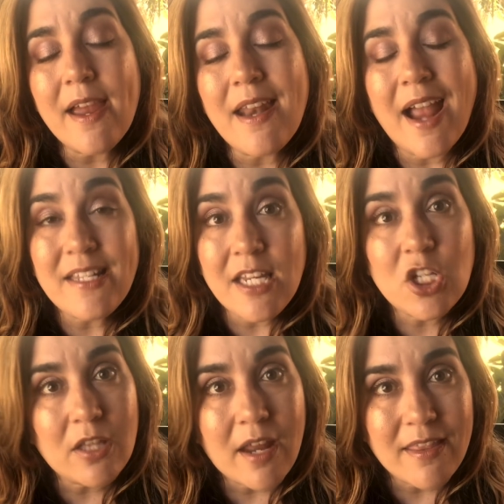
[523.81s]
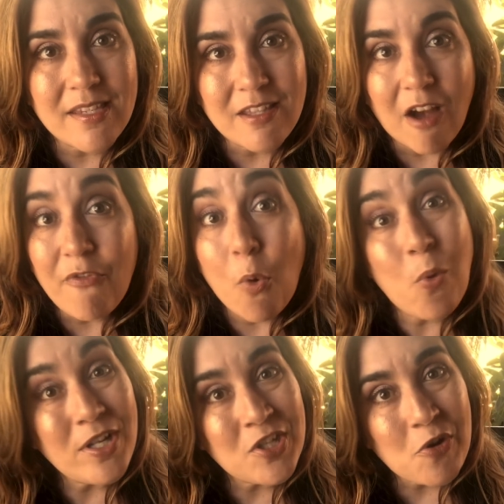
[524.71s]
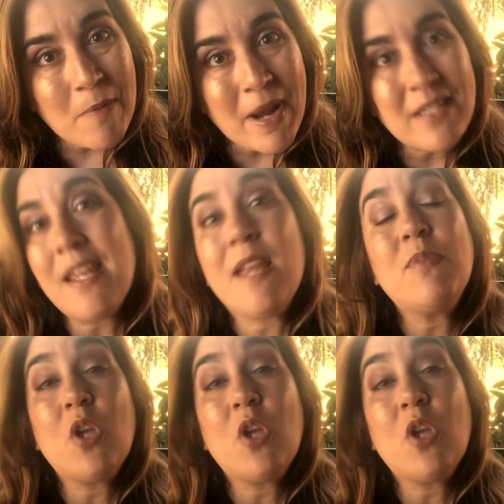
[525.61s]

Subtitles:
And I teach a lot of this stuff once you're on my team.